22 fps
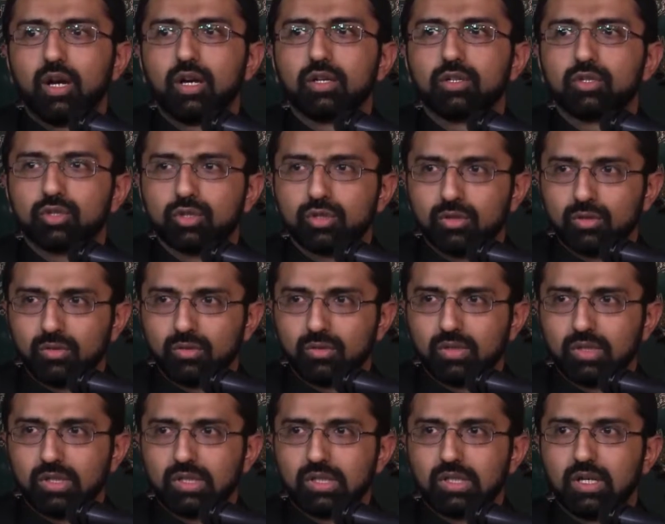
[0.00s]
our
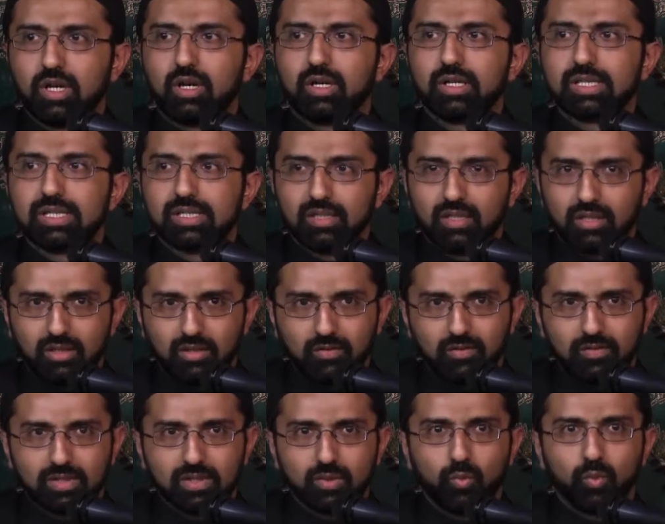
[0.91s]
children,
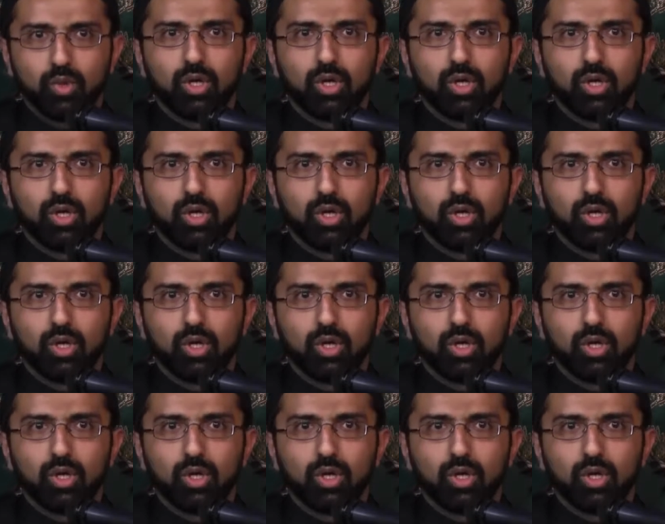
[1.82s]
ourselves,